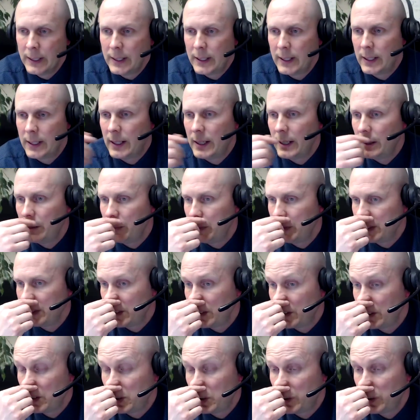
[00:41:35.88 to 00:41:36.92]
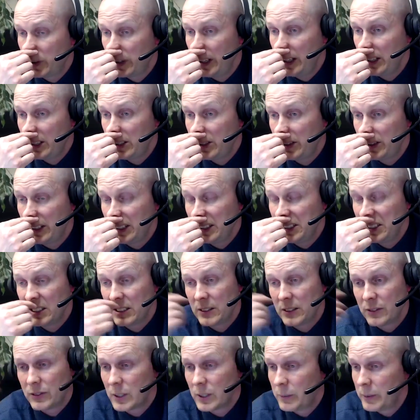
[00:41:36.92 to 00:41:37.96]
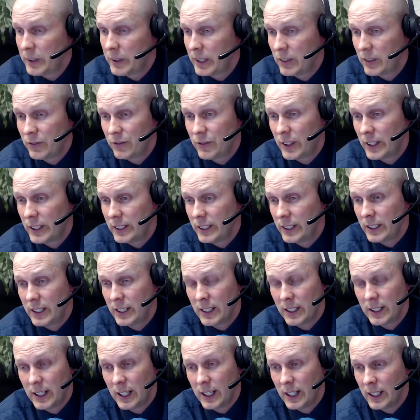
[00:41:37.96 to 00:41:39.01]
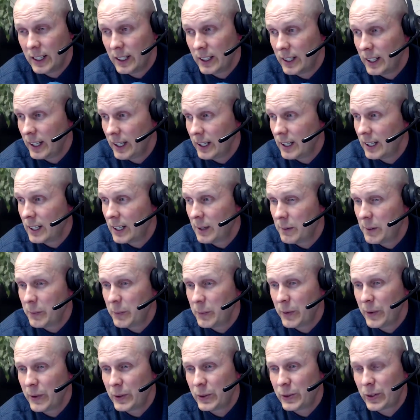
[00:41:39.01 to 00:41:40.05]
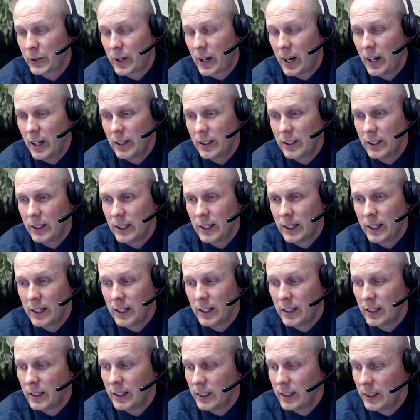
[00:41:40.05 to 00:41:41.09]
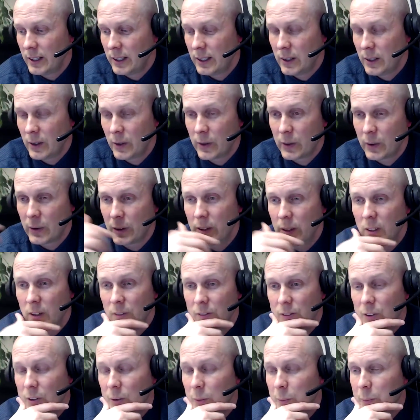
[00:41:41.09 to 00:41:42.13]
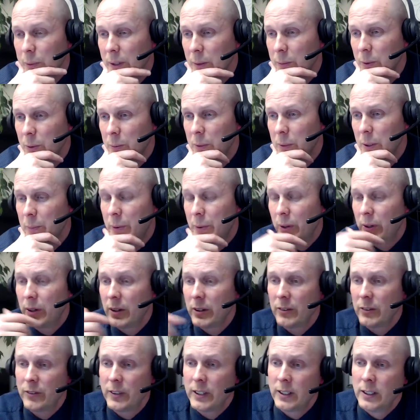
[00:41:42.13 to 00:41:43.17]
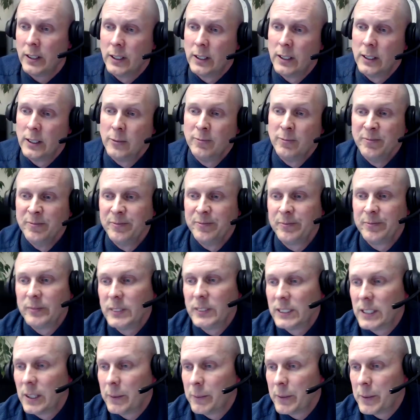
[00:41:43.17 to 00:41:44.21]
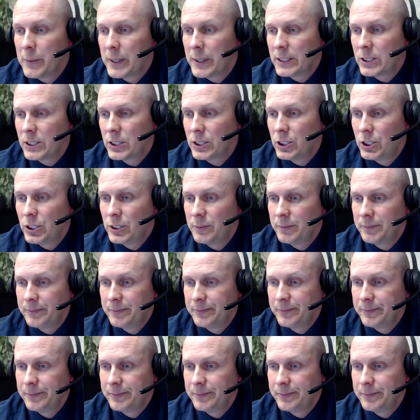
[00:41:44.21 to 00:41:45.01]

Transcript: And so the short answer is if somebody can fund it and they can come up with the trial and they're looking for people to be a part of it, send me a message.